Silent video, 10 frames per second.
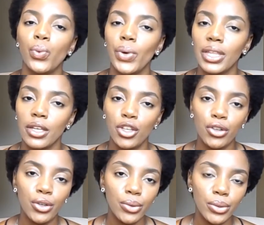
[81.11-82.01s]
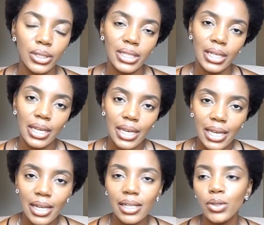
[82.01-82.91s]
whether you use
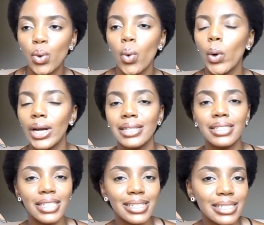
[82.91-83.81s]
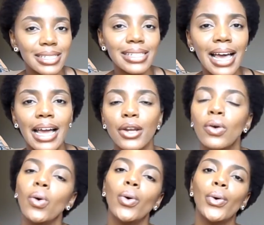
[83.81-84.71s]
heat or it's just the
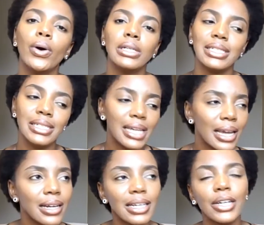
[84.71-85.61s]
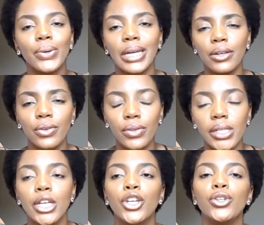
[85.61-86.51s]
sun or detangling or any of
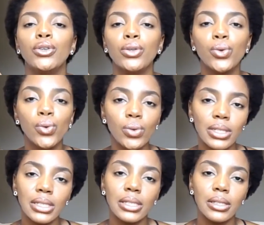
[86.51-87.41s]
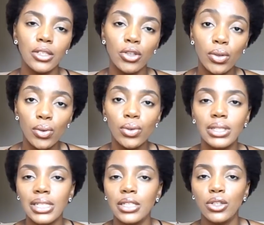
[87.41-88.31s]
the, you lose
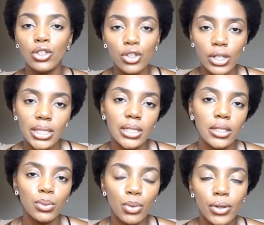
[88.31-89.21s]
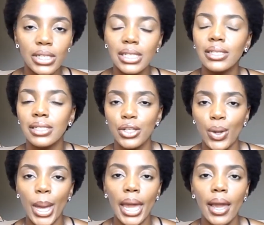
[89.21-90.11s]
these nutrients, these proteins
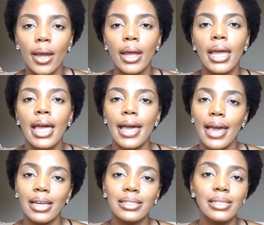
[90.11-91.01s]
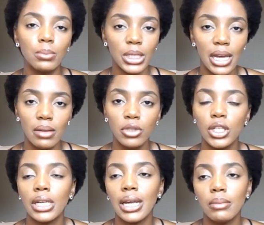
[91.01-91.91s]
in your hair, and
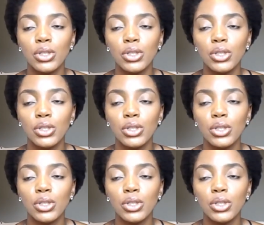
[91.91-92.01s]
sometimes it